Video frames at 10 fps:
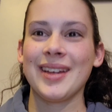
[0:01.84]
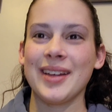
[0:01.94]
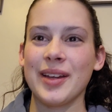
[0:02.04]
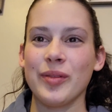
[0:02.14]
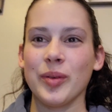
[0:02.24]

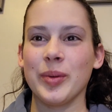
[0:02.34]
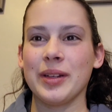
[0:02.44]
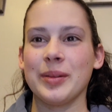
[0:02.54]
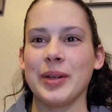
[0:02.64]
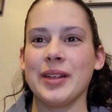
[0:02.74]
Hey
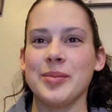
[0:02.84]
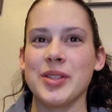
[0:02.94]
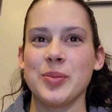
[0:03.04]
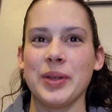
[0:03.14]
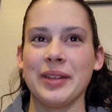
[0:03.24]
everybody, my name
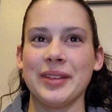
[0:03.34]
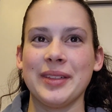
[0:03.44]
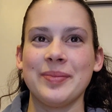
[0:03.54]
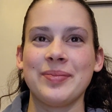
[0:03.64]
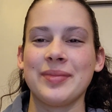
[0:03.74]
is
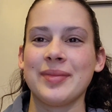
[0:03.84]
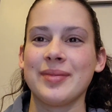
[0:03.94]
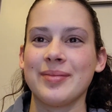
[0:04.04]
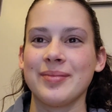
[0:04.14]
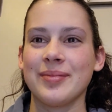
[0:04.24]
Bailey,
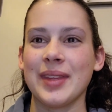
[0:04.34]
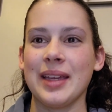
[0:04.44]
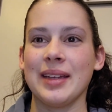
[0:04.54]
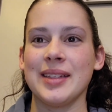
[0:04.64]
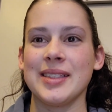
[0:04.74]

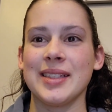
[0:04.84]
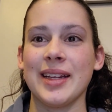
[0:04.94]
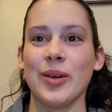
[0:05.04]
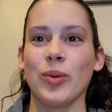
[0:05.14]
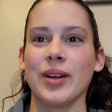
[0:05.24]
and
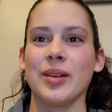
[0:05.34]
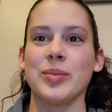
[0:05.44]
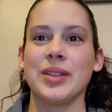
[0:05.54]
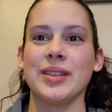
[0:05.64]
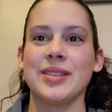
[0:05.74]
today we're going to
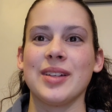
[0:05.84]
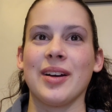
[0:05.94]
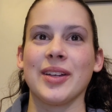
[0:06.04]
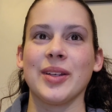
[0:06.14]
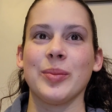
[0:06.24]
be
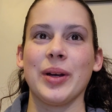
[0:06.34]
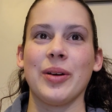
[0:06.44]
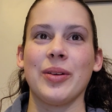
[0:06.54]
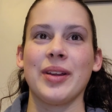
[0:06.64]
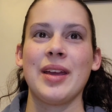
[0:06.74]
talking
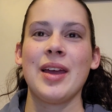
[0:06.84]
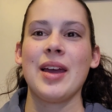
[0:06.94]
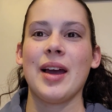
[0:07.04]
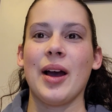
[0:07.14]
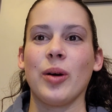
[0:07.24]
about
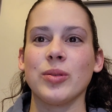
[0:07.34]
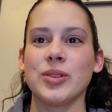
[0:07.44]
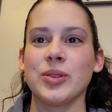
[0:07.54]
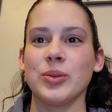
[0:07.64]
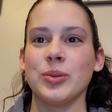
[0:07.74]
how
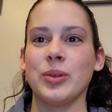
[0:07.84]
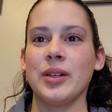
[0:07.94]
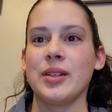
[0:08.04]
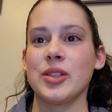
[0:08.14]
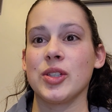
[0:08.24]
to
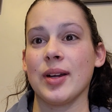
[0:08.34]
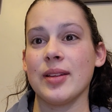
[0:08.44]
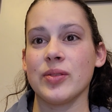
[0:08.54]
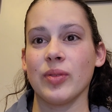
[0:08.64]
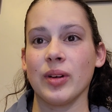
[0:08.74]

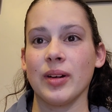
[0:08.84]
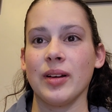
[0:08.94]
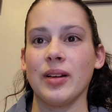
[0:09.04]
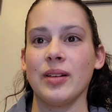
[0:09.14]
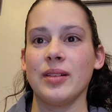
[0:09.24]
transfer
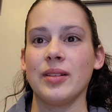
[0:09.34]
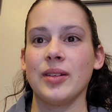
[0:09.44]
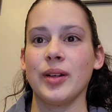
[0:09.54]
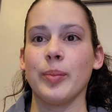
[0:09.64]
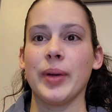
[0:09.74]

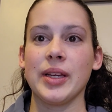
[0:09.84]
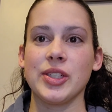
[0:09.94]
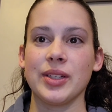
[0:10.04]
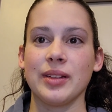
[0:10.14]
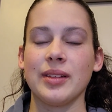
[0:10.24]
a
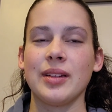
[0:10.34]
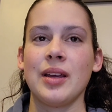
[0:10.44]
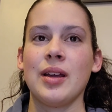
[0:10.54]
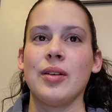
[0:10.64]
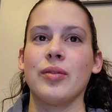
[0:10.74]
patient
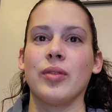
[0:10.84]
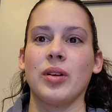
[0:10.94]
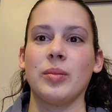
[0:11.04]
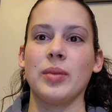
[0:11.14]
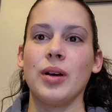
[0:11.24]

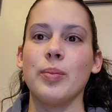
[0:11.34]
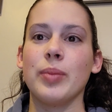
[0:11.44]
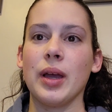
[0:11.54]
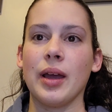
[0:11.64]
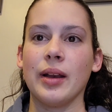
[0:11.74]
from a
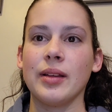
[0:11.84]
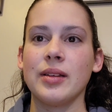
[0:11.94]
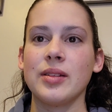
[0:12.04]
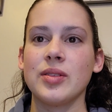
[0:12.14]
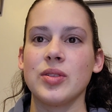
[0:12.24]
bed
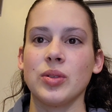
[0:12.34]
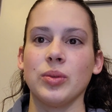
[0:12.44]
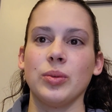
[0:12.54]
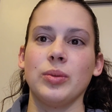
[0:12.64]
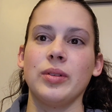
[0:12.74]

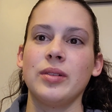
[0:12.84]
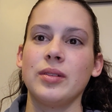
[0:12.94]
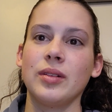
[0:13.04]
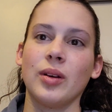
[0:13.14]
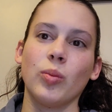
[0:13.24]
to
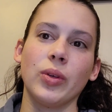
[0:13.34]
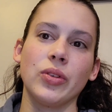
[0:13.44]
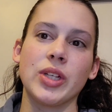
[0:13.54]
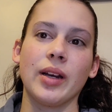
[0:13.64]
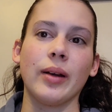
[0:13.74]
a
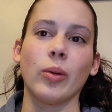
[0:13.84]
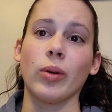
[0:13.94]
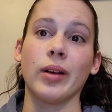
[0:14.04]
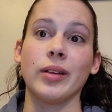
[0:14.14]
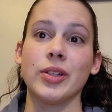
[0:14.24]
wheelchair,
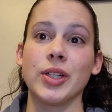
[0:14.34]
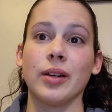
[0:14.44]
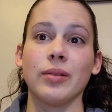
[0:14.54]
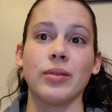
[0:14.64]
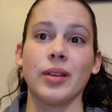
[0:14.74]
or any
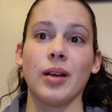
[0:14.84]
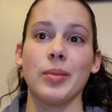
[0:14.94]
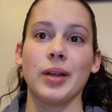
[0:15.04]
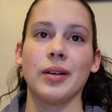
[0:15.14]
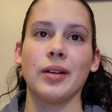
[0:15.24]
chair for that
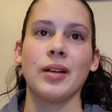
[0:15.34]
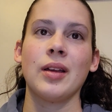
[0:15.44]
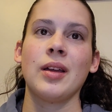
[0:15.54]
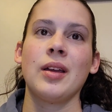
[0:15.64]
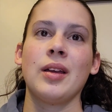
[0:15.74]
matter,
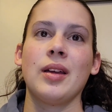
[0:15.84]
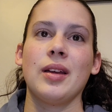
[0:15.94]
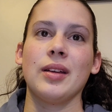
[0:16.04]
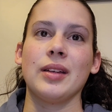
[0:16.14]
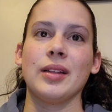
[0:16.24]

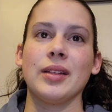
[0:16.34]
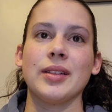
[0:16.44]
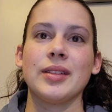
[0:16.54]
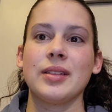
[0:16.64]
and